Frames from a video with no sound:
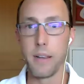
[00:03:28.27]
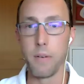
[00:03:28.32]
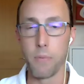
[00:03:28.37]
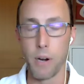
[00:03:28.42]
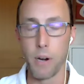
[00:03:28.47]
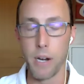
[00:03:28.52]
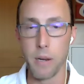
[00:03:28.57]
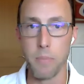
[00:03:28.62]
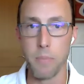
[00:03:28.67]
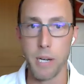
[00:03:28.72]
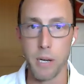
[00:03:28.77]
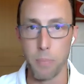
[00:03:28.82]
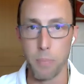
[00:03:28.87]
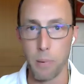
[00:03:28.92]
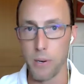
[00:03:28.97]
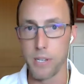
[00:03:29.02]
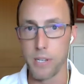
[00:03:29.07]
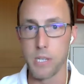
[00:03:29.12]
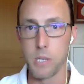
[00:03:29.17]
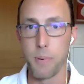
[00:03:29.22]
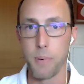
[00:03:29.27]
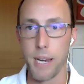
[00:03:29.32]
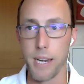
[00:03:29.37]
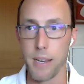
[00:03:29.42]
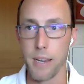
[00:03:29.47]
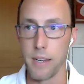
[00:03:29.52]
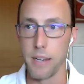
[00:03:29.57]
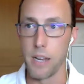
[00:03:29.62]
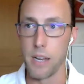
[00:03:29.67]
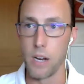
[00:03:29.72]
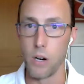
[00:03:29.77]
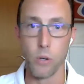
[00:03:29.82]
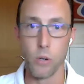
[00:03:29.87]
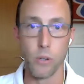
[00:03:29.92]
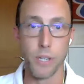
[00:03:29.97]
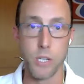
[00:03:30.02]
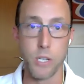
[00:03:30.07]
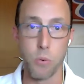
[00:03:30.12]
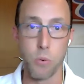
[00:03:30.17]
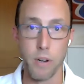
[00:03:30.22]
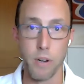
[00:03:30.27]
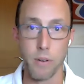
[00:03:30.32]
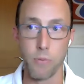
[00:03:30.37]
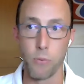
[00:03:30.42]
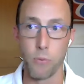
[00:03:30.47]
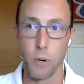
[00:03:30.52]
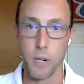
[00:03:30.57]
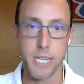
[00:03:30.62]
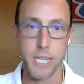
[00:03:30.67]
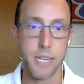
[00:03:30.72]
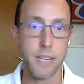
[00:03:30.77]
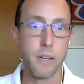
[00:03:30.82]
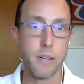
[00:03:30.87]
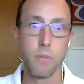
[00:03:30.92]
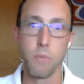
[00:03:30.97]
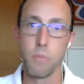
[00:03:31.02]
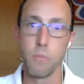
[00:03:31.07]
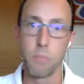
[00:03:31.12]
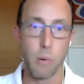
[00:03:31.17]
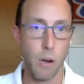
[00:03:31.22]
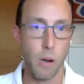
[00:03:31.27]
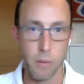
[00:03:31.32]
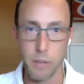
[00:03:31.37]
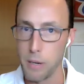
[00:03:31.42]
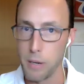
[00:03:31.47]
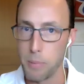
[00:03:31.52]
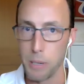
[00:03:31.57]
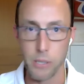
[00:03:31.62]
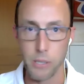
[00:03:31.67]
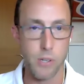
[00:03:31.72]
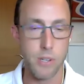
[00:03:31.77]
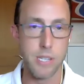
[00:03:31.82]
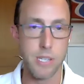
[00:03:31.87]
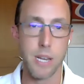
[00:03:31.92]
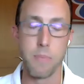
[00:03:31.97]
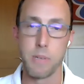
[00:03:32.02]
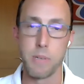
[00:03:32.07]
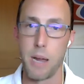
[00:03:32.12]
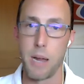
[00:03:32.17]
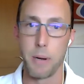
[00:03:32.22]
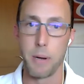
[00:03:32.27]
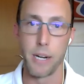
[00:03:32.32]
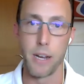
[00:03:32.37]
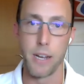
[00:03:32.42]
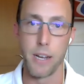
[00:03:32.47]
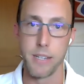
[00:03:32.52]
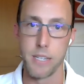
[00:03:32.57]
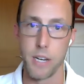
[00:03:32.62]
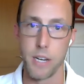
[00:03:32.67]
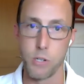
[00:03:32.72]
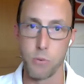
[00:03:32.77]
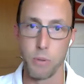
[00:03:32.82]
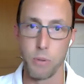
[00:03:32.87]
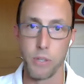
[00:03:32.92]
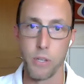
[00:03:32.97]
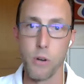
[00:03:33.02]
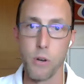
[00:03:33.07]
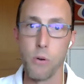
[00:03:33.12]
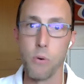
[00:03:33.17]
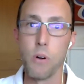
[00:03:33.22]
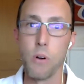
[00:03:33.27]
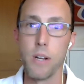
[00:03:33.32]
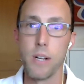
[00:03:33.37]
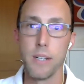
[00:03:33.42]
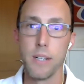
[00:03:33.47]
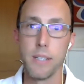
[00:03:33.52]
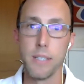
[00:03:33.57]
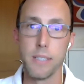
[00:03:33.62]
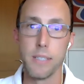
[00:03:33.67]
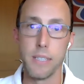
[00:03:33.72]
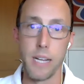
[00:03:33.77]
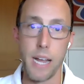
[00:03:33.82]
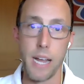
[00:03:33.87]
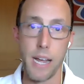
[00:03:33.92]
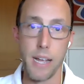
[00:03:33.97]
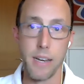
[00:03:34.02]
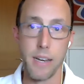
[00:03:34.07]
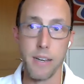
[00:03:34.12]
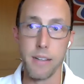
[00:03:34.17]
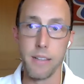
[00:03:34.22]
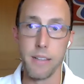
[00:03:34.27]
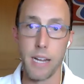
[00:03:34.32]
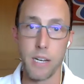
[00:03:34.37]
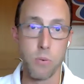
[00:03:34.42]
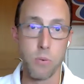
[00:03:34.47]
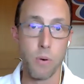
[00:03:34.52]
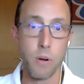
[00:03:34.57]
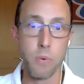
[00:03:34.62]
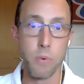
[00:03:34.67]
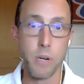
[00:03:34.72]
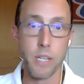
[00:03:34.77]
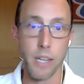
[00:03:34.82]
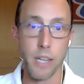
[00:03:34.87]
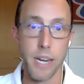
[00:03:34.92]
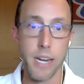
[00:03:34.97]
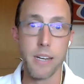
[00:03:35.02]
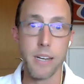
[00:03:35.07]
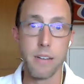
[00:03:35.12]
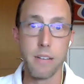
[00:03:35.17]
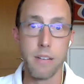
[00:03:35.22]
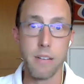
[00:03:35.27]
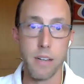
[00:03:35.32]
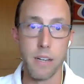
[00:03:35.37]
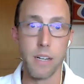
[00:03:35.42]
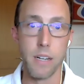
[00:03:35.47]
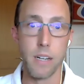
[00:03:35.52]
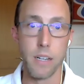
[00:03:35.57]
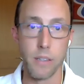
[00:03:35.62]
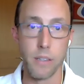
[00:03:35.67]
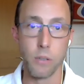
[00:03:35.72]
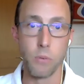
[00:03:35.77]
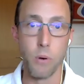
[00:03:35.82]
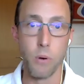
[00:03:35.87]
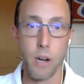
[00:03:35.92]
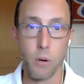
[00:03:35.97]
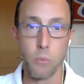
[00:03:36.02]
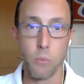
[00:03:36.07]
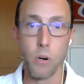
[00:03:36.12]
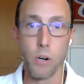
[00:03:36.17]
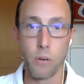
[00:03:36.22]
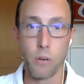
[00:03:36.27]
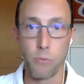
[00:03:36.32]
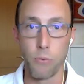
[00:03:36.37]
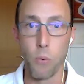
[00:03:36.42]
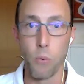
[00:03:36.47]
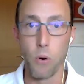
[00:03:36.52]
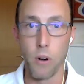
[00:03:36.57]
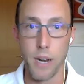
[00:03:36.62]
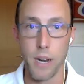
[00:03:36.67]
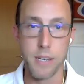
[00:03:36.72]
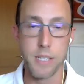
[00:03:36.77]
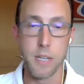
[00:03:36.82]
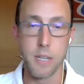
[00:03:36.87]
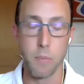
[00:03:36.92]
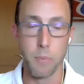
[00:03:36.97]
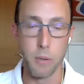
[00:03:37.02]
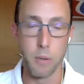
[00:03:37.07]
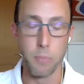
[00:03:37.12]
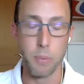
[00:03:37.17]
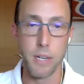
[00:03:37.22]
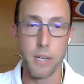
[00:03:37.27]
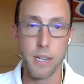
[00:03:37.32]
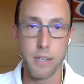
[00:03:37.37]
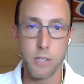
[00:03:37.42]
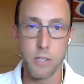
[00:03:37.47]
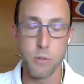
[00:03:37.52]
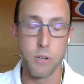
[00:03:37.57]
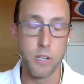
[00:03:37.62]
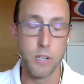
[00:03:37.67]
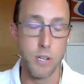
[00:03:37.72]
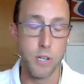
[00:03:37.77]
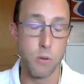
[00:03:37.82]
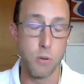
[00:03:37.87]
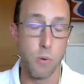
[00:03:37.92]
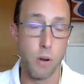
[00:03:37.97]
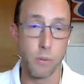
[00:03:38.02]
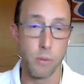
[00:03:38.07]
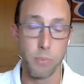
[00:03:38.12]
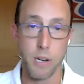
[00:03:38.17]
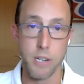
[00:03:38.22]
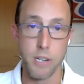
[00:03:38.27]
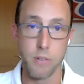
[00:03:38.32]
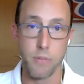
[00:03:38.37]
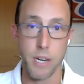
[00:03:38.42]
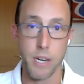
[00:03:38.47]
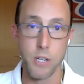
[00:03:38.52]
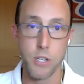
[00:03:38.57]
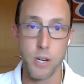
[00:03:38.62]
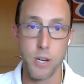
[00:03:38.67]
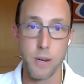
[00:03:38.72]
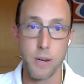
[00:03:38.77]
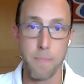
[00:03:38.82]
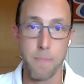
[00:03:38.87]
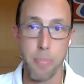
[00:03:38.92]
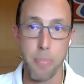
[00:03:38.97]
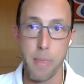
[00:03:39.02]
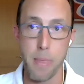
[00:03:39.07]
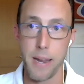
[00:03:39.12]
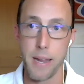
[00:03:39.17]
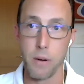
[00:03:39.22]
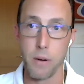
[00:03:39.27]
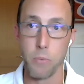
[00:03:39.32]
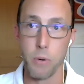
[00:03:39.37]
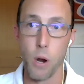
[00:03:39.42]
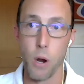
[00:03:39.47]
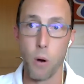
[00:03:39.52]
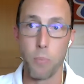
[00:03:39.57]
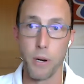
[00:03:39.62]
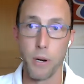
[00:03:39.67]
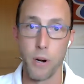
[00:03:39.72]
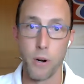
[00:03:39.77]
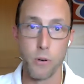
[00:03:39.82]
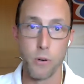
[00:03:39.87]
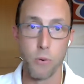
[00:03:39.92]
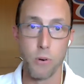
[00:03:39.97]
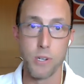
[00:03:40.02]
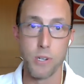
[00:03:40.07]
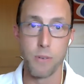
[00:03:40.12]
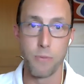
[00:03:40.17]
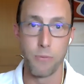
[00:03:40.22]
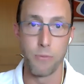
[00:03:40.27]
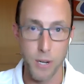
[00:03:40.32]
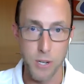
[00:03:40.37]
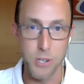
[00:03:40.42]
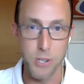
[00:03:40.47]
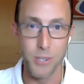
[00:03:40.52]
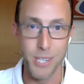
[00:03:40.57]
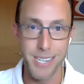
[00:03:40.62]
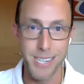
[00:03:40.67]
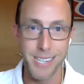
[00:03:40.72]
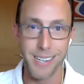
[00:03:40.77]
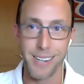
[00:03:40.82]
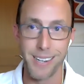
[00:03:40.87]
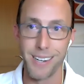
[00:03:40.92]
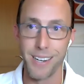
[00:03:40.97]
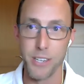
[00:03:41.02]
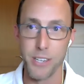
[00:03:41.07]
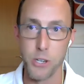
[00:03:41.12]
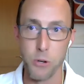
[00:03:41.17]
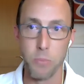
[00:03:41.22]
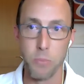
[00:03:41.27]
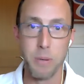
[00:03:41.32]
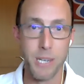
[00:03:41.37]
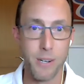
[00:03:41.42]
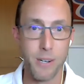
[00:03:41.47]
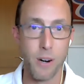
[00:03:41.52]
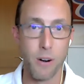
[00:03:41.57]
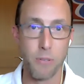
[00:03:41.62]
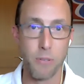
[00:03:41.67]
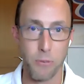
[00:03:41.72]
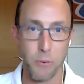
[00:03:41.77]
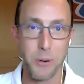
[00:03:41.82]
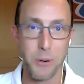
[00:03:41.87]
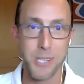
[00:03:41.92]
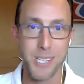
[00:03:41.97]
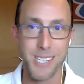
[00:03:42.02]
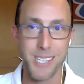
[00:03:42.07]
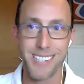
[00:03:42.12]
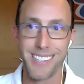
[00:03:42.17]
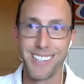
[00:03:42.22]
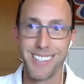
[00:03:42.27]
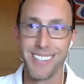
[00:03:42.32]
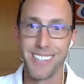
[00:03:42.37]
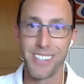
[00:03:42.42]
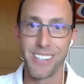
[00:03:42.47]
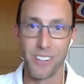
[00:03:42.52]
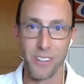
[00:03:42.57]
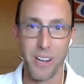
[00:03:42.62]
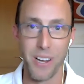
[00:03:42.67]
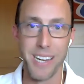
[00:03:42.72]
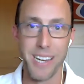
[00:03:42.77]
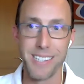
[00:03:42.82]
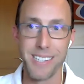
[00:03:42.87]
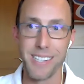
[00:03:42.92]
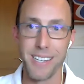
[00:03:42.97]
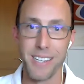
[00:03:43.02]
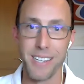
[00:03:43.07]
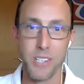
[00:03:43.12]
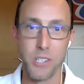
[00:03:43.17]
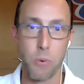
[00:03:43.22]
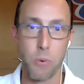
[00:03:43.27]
they invited me to participate in early 2014, probably about the same time I got in touch with you. And that's when we laid the groundwork for SWP, Strategic Wealth Preservation, and we opened our doors officially. You being our first client in